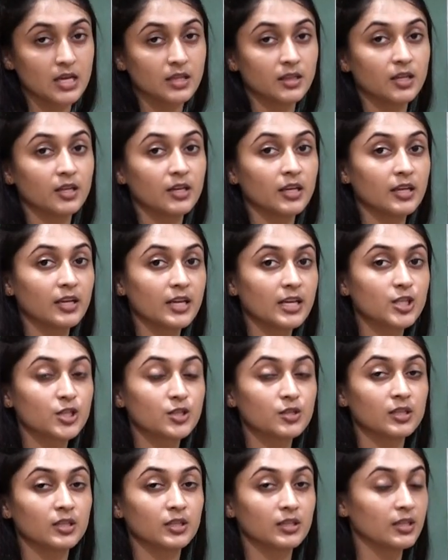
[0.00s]
The
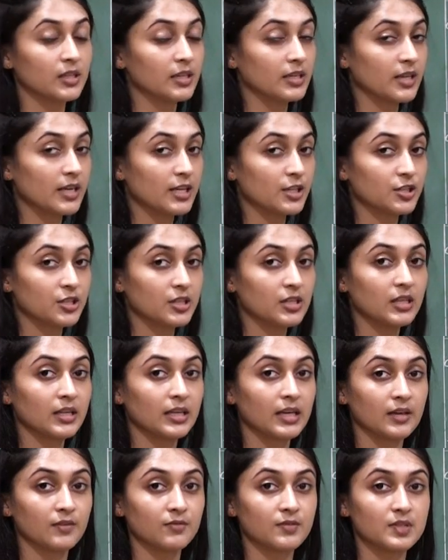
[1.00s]
narration
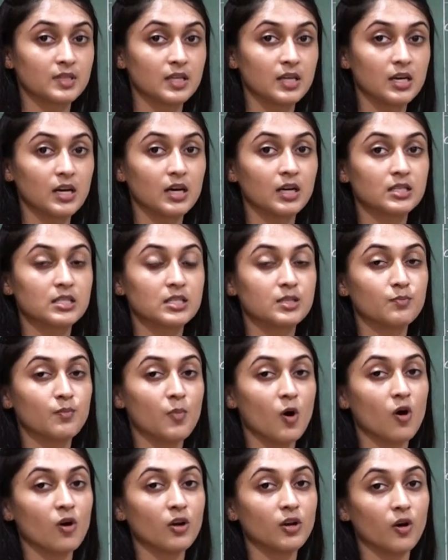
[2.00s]
gives a
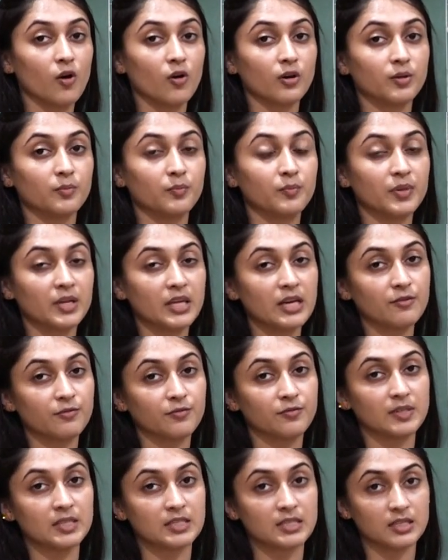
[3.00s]
small or a brief
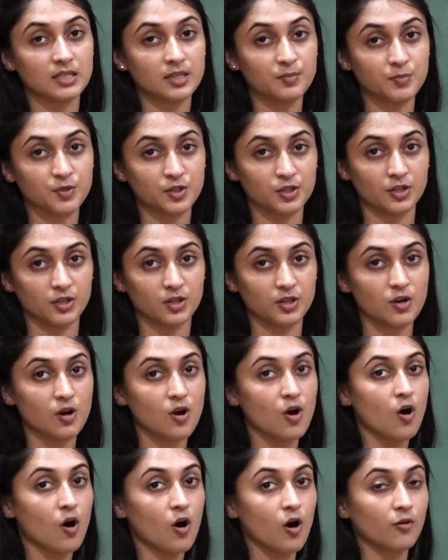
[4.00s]
description
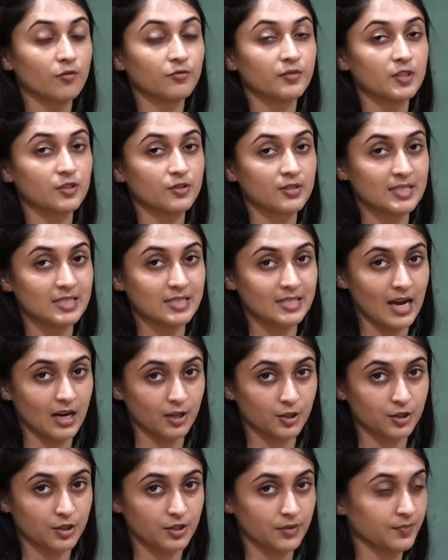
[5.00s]
of the
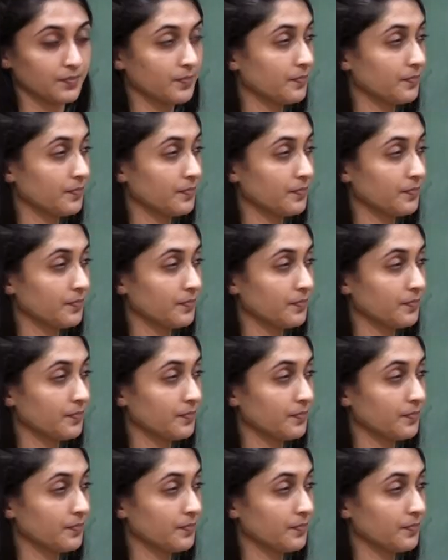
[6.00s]
transaction.